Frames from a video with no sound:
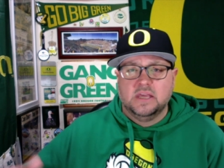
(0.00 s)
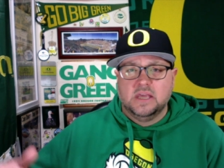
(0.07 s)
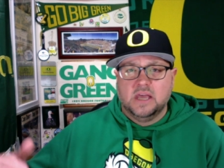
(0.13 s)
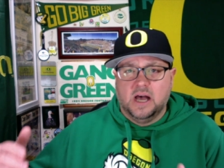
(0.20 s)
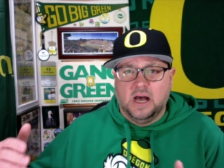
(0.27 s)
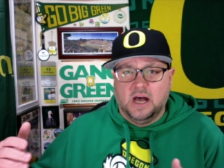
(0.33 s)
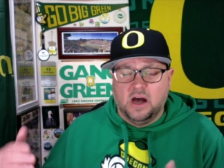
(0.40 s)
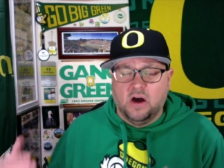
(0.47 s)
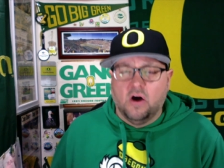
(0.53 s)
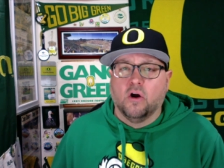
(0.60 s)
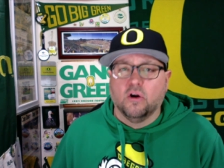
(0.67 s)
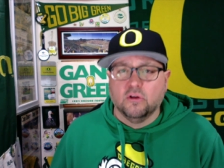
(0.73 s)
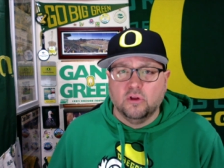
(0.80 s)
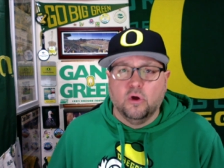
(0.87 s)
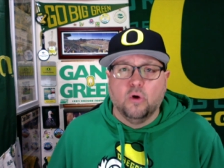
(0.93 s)
uh,
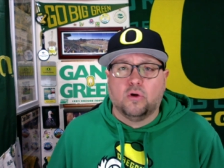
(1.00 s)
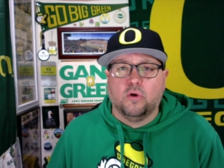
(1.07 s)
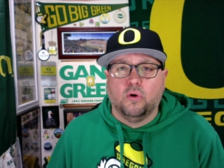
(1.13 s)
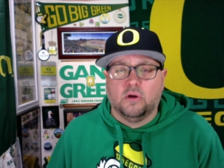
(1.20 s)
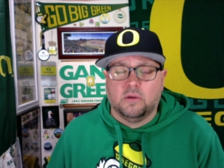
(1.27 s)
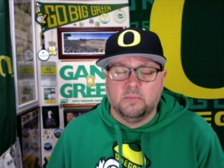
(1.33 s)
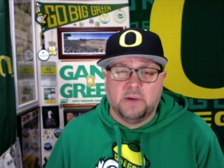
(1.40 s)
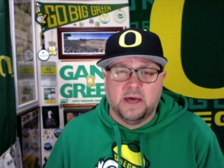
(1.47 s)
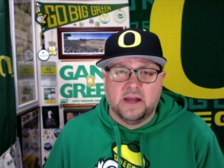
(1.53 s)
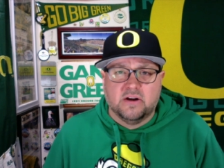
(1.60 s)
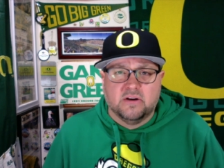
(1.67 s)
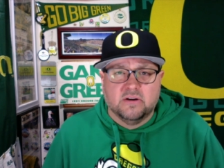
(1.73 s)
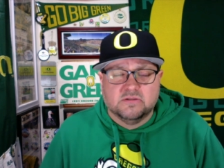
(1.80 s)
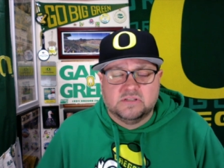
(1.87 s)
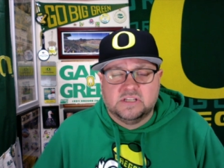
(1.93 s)
our local
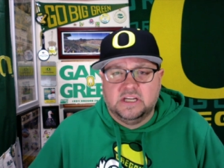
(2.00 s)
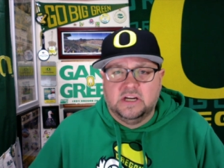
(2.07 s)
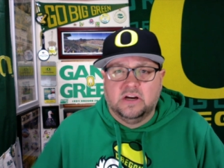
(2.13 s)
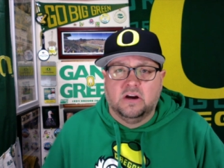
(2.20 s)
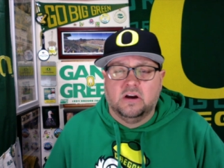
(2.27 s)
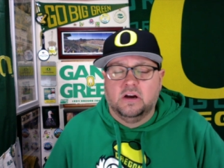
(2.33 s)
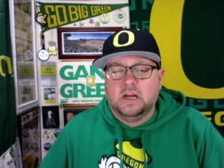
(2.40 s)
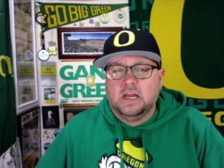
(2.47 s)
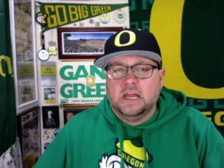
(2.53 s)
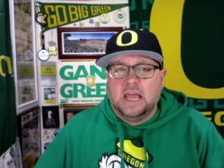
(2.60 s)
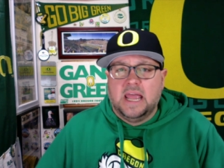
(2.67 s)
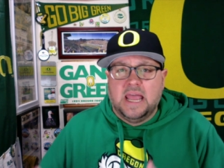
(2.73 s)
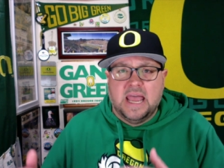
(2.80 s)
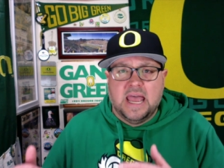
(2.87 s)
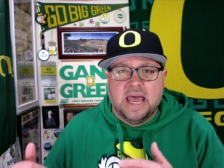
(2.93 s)
competitors here
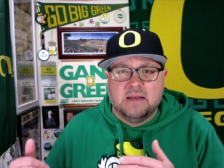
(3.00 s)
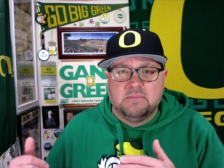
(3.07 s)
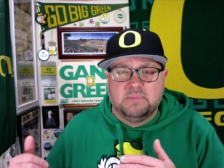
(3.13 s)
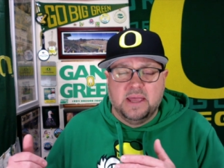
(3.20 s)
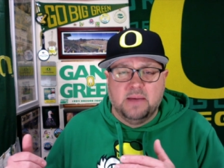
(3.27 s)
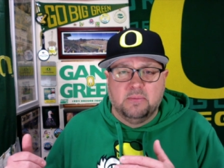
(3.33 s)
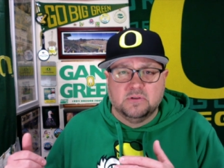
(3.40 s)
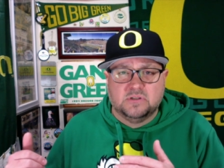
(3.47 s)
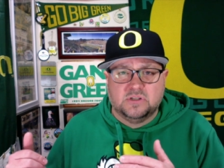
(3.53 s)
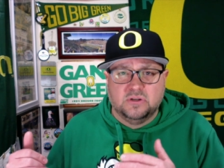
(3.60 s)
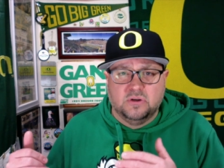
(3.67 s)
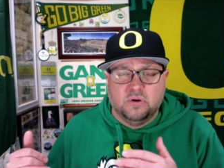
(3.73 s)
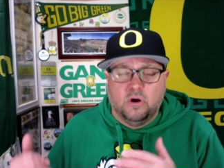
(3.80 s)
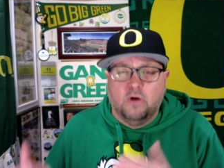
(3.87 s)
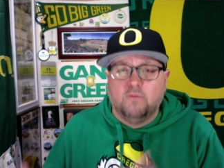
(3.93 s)
and be able
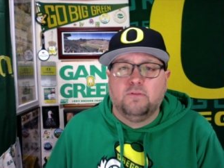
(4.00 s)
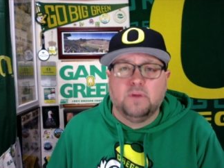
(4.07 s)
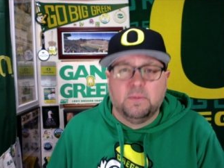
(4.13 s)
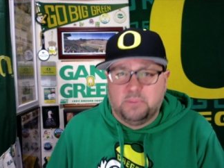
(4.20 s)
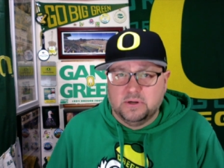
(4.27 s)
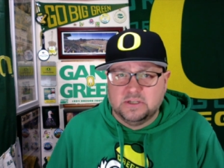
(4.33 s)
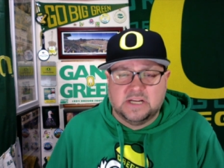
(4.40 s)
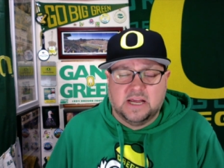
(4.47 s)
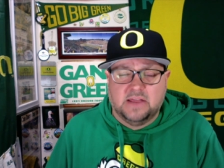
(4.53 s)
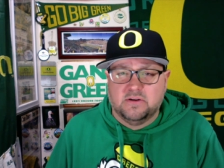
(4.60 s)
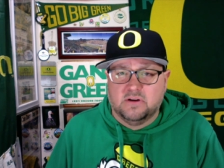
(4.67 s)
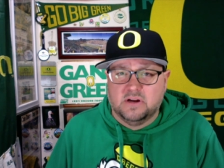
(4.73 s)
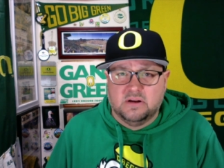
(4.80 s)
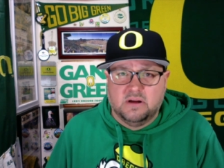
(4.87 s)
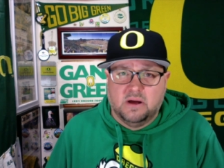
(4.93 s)
to hopefully put
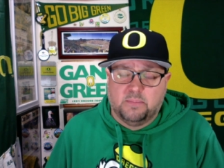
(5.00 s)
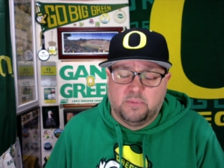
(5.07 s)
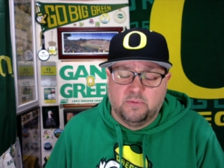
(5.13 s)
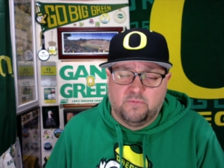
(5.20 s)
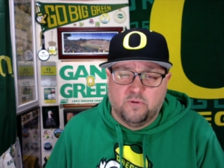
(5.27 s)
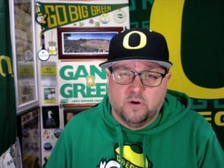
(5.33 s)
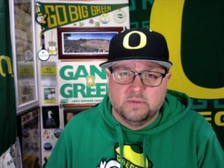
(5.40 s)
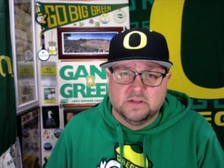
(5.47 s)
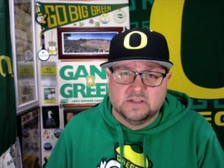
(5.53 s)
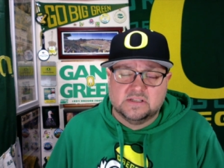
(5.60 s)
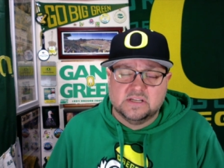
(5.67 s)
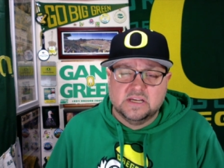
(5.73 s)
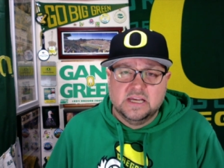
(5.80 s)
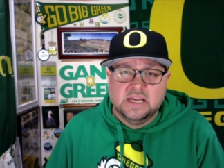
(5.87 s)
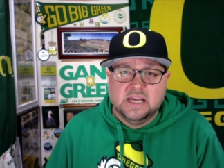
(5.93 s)
together a, a performance
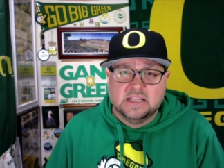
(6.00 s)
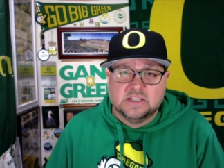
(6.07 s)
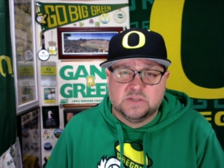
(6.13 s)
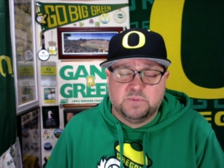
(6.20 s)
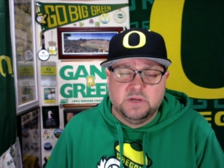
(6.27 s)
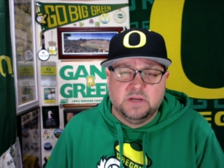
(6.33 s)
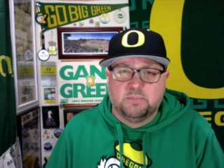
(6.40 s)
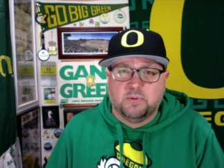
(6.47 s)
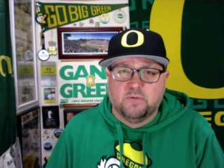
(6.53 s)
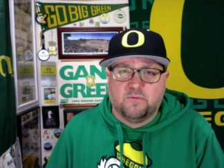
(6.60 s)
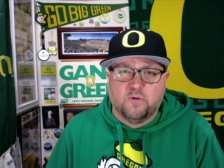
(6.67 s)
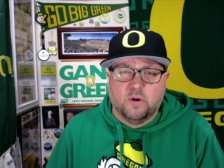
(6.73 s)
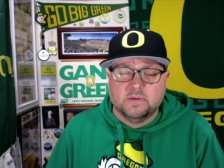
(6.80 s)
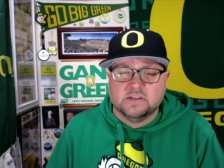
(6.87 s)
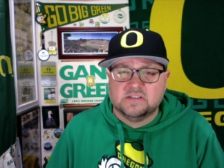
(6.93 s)
and speed
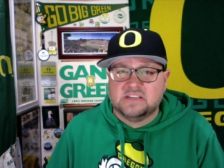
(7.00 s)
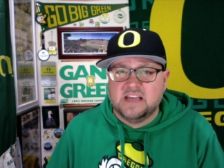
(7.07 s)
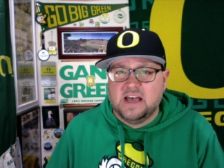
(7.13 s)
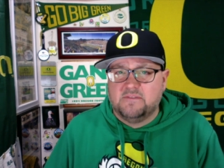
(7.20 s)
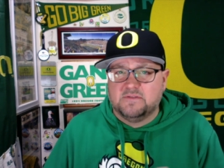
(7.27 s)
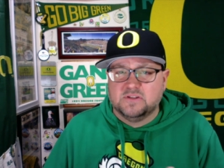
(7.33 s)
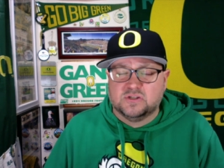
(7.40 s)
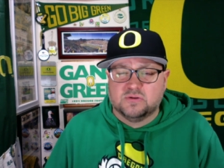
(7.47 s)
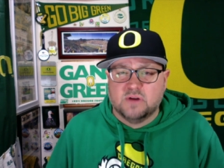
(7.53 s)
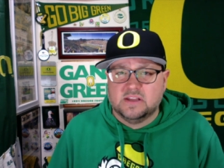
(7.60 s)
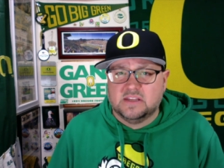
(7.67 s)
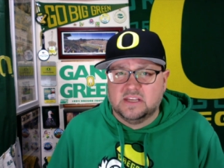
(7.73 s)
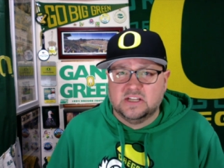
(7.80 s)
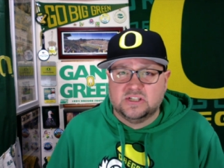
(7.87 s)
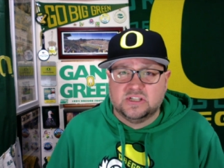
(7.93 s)
performance staff and strength
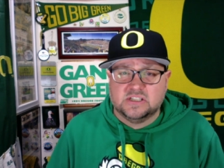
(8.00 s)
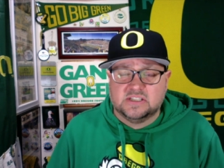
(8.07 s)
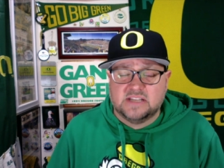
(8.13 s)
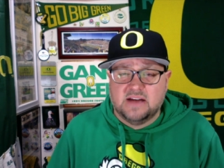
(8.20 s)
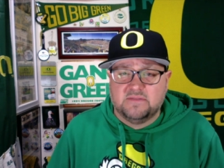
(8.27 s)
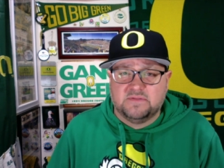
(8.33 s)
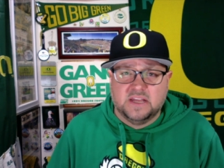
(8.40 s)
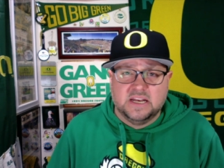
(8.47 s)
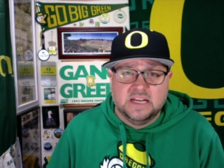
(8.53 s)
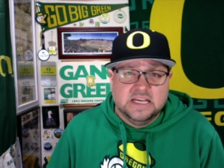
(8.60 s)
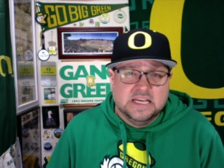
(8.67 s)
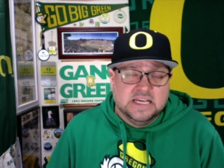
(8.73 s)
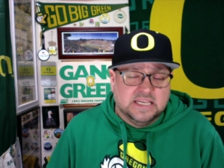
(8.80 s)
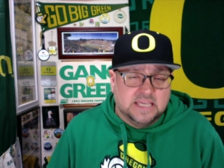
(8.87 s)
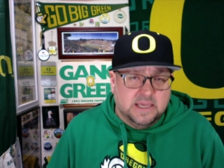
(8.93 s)
and conditioning staff that
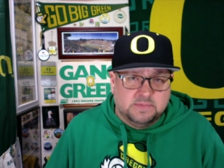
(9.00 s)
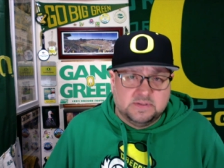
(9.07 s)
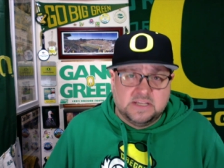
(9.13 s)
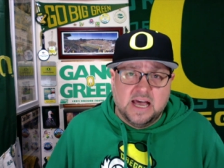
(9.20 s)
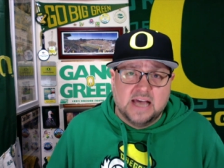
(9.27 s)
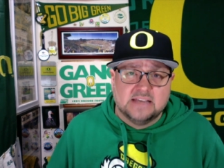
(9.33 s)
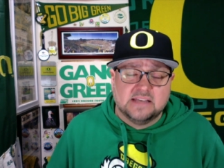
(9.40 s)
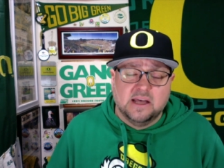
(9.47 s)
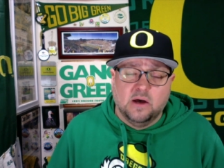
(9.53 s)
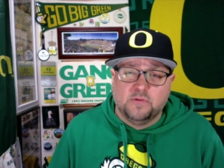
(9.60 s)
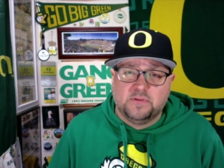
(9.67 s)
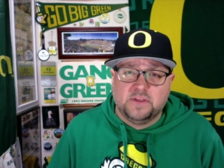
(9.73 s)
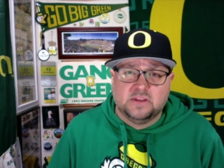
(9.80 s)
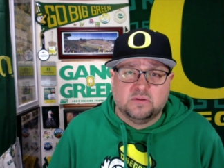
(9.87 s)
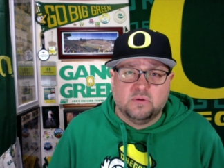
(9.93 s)
keeps guys
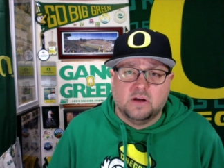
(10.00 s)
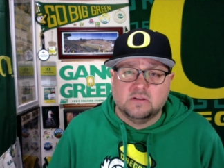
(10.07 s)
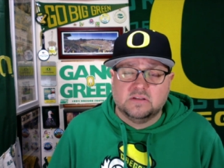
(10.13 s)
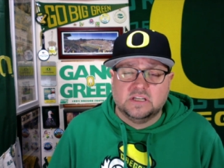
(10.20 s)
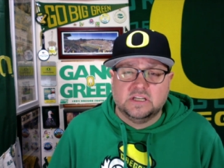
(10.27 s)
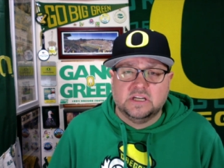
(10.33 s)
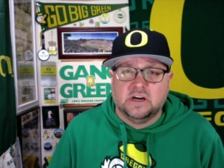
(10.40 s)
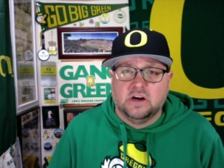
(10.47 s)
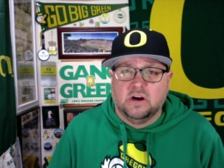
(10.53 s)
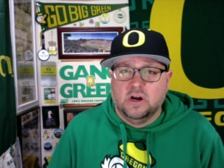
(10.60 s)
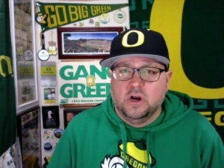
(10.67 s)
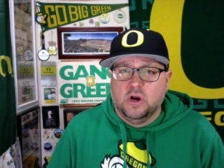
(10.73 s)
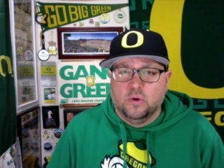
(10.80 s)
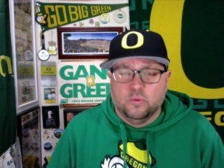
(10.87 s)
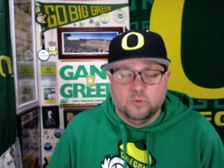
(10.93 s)
healthy throughout the year,
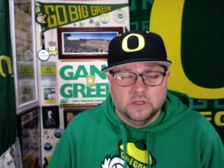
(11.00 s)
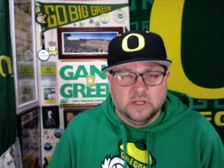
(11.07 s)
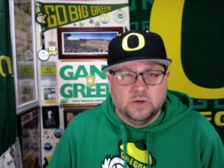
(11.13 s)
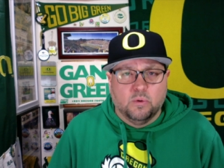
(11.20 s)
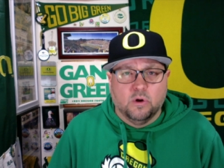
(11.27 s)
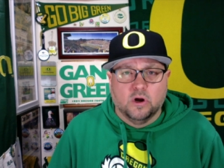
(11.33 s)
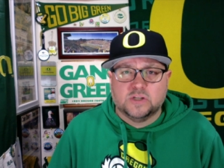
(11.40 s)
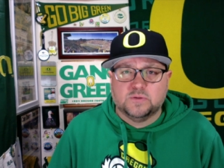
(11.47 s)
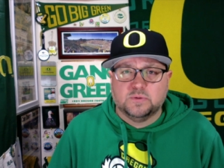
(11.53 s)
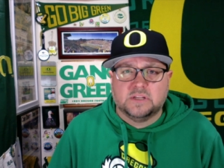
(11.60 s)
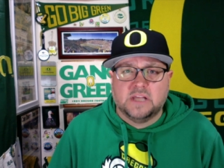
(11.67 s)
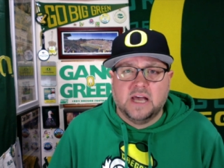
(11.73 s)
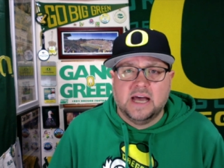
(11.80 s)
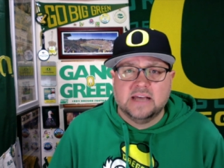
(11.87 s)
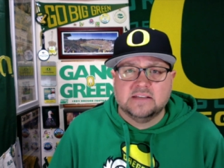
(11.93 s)
really works with
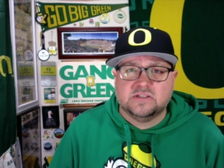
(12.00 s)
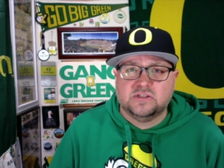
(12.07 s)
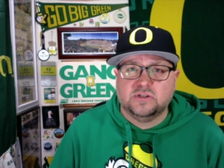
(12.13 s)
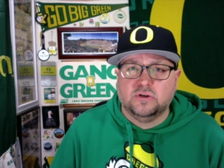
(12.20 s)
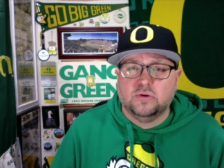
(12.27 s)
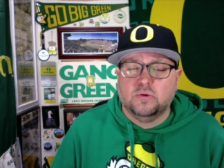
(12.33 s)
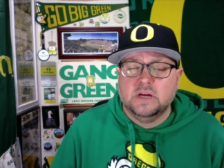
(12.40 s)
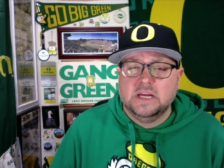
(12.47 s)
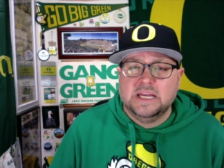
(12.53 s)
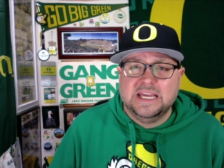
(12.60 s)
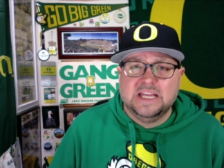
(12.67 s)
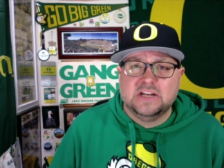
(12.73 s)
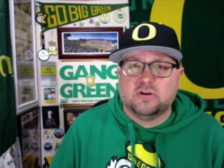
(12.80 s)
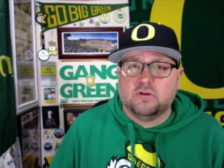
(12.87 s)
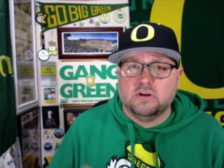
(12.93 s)
guys to
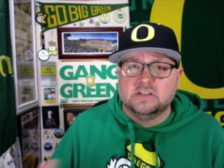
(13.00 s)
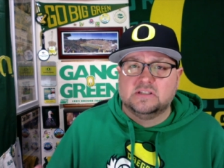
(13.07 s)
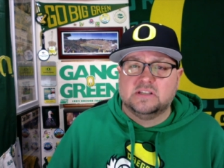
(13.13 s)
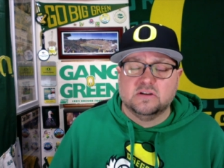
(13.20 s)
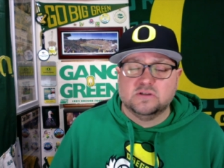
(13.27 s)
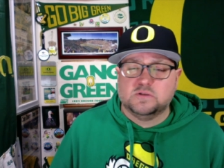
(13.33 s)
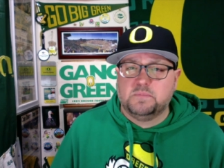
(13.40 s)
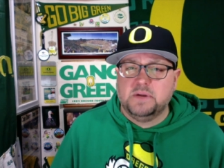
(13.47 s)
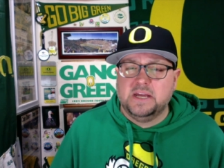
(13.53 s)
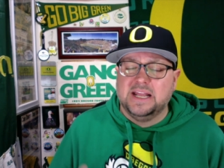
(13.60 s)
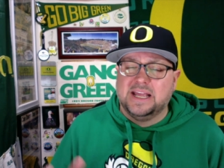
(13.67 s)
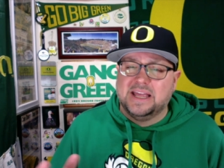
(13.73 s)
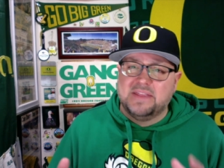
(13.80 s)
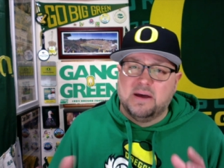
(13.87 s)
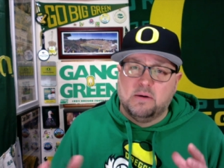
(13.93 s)
increase their speed.
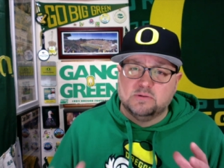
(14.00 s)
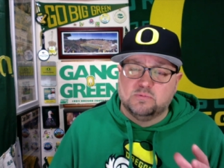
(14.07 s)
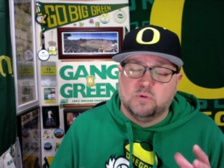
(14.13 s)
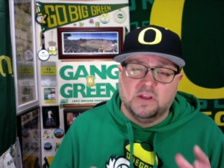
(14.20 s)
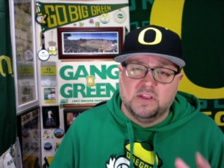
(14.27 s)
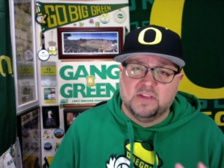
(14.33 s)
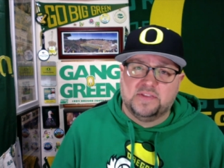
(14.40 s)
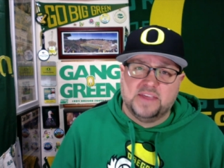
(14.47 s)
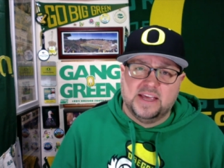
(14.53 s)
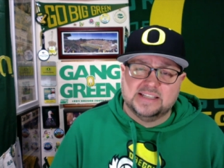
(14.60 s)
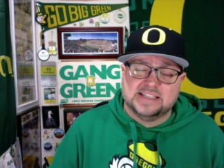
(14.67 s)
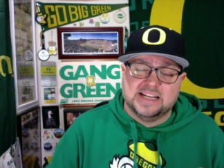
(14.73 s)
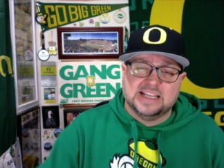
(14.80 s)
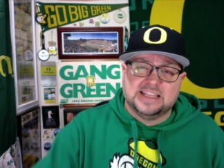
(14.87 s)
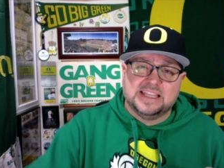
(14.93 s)
Again, that was one of the things
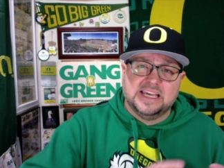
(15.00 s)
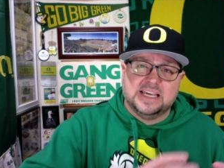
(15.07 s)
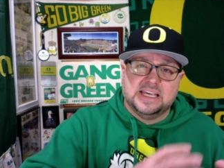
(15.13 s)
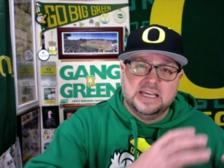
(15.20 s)
that I think